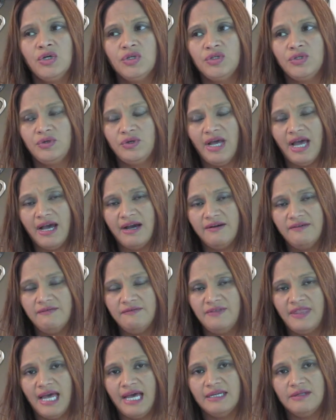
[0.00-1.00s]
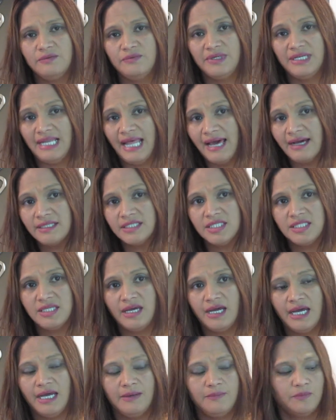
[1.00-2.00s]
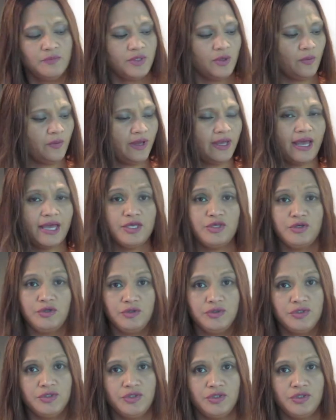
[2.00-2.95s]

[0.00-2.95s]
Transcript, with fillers: to have that relaxed time the way I used